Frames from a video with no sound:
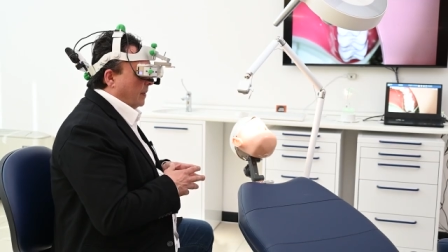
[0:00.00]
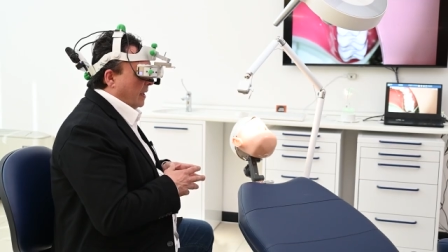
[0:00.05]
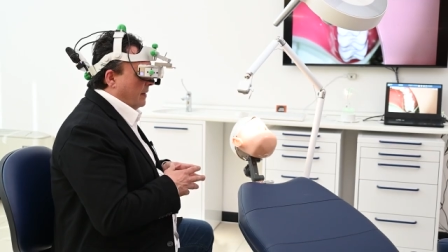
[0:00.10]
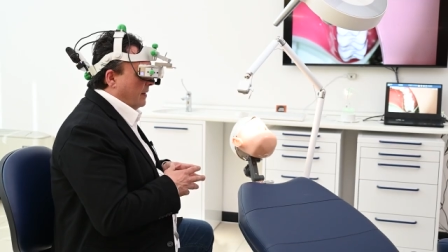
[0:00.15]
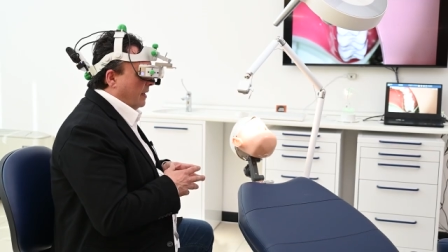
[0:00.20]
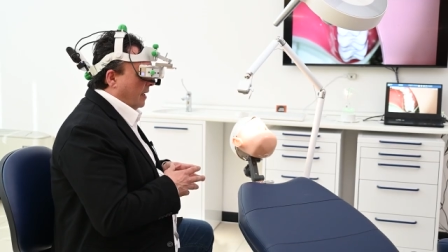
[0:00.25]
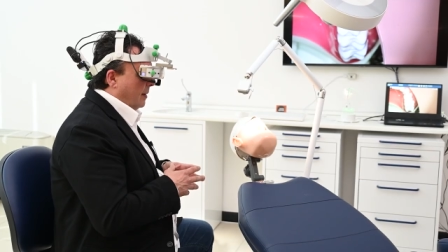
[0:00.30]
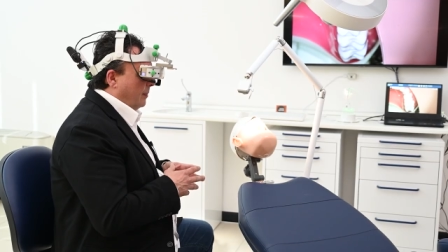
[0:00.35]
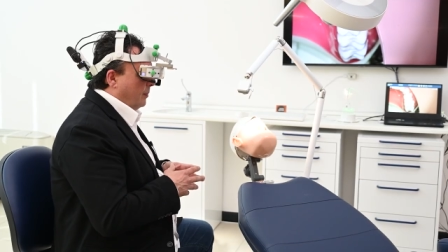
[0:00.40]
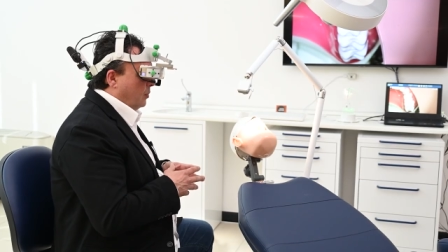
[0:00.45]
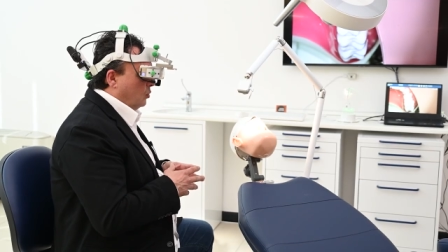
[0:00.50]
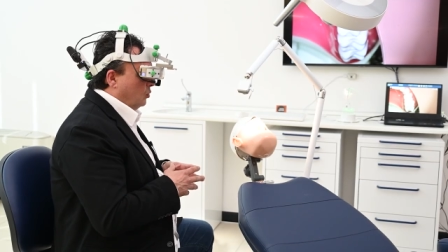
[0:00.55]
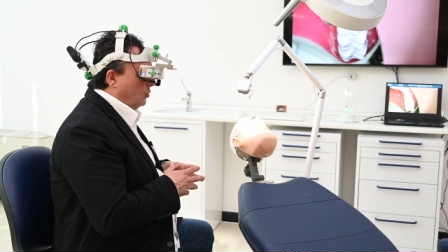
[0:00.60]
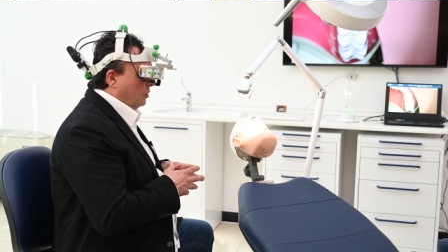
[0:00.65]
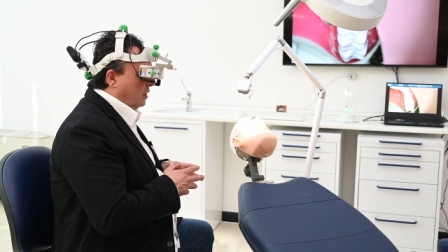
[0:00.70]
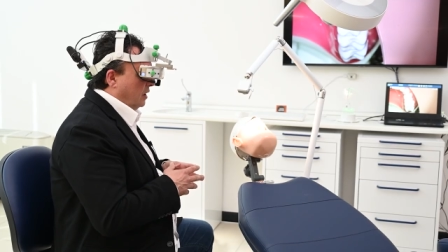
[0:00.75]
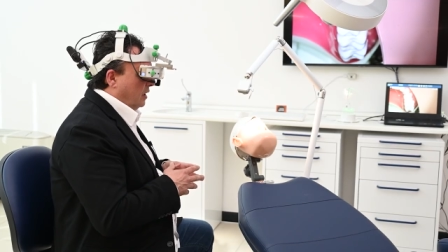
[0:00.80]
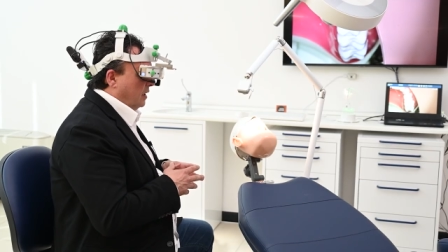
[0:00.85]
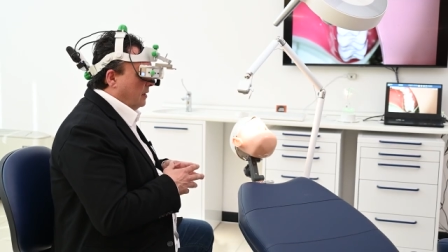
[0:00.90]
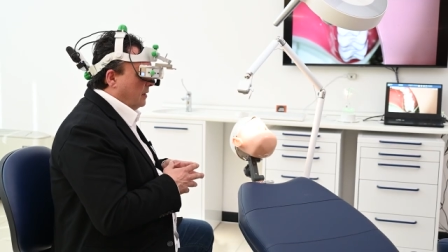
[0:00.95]

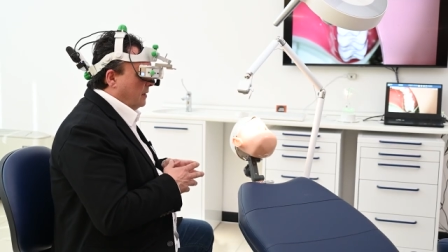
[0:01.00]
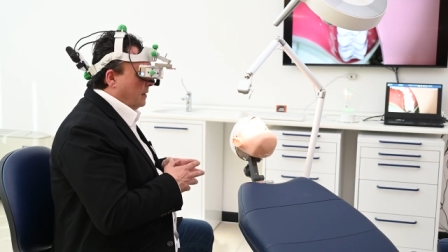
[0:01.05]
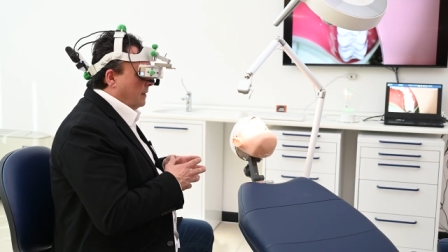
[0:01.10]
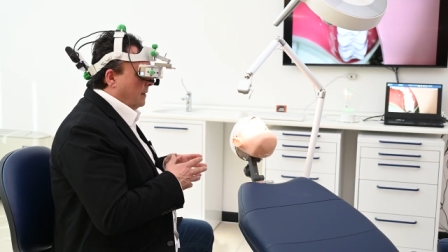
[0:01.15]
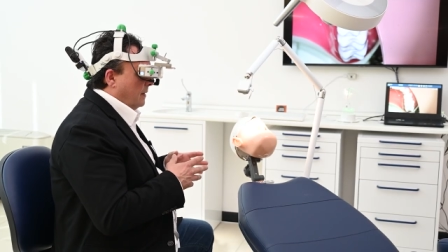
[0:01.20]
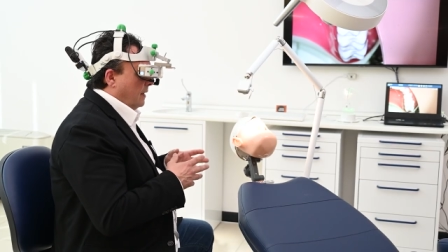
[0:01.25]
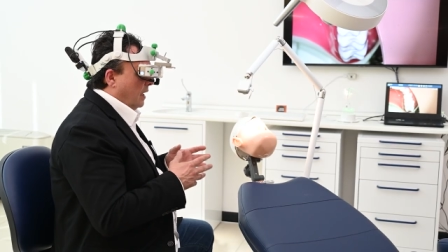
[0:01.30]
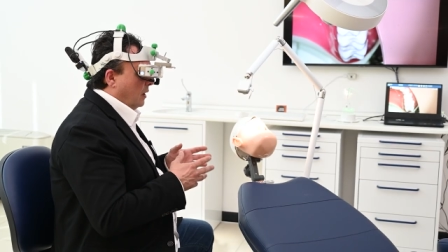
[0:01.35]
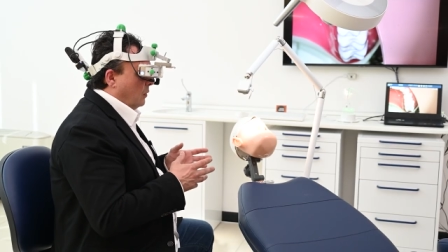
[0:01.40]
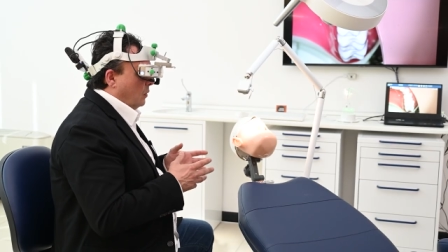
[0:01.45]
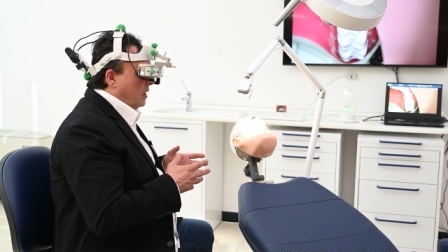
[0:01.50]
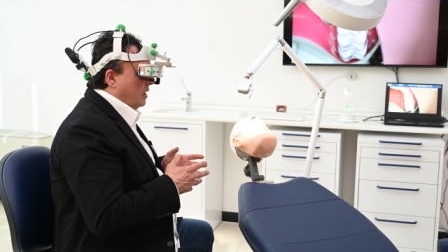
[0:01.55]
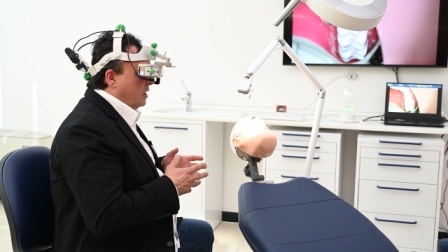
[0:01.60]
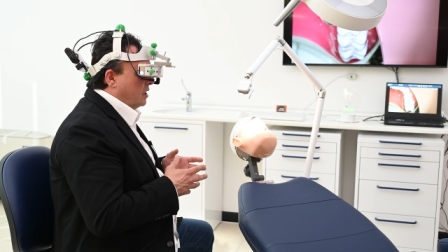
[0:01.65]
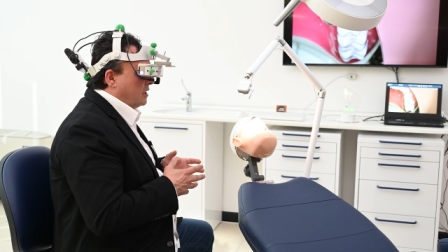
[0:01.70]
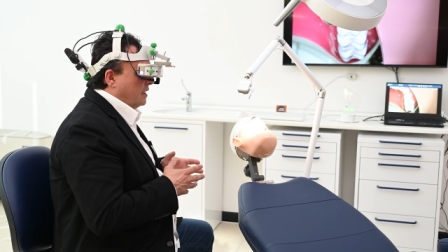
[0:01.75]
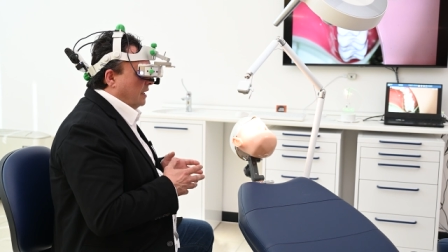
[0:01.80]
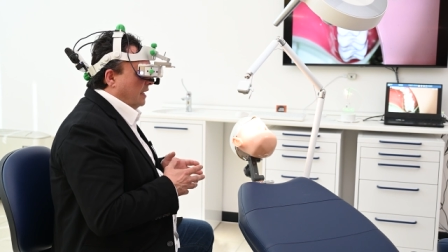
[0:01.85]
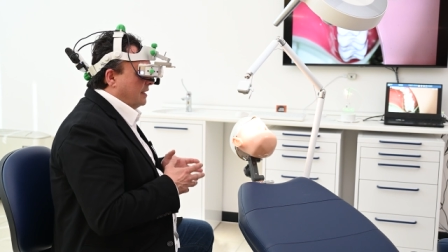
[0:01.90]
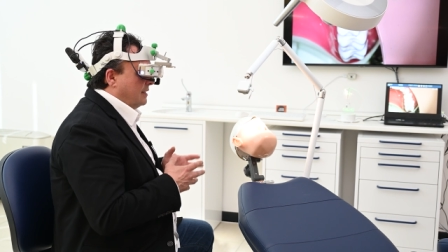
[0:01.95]
document for taking
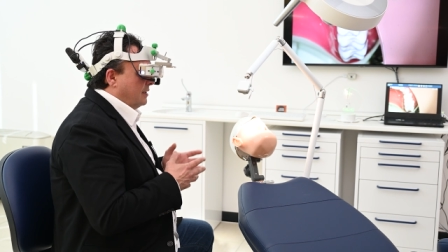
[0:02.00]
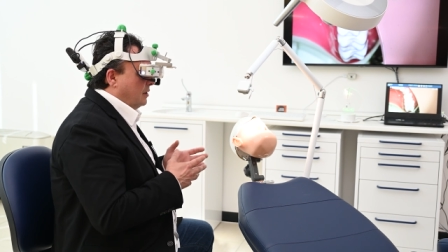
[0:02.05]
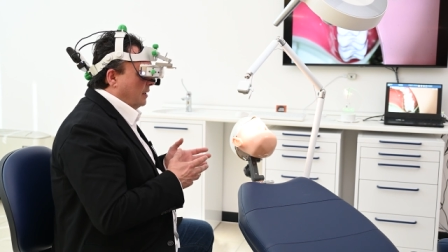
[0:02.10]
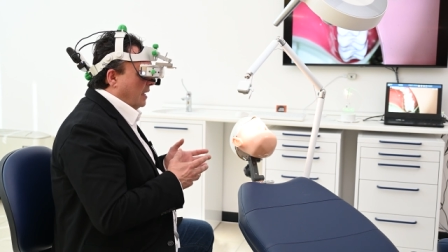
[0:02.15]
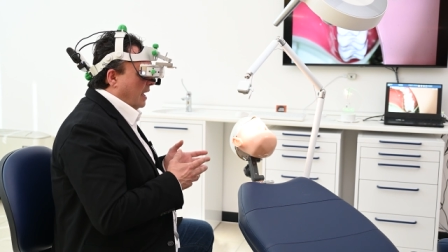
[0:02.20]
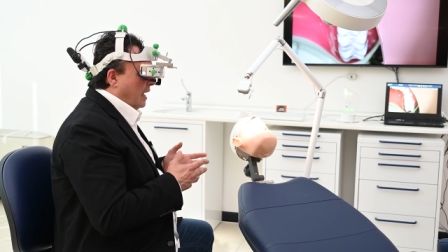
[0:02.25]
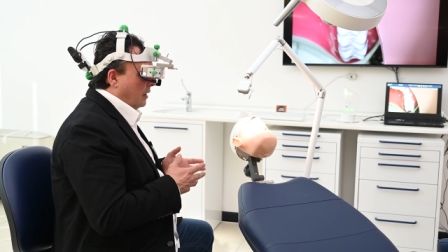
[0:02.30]
notes